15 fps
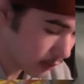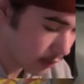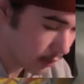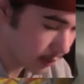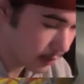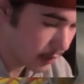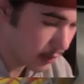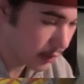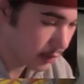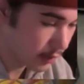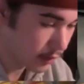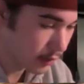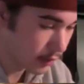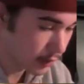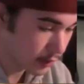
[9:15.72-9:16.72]
crimp is
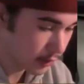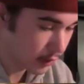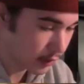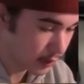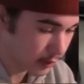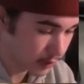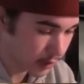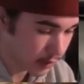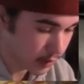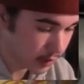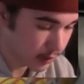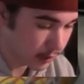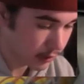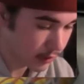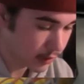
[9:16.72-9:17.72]
longer than the
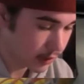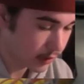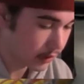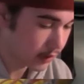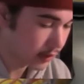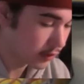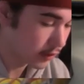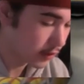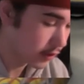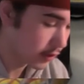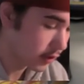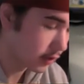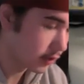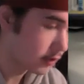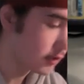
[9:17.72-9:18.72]
top, which is
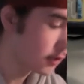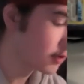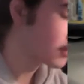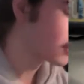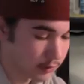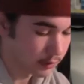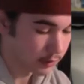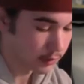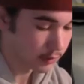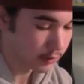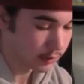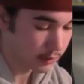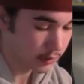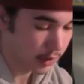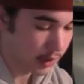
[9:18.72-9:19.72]
interesting.
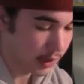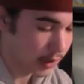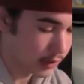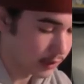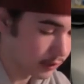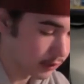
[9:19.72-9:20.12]
And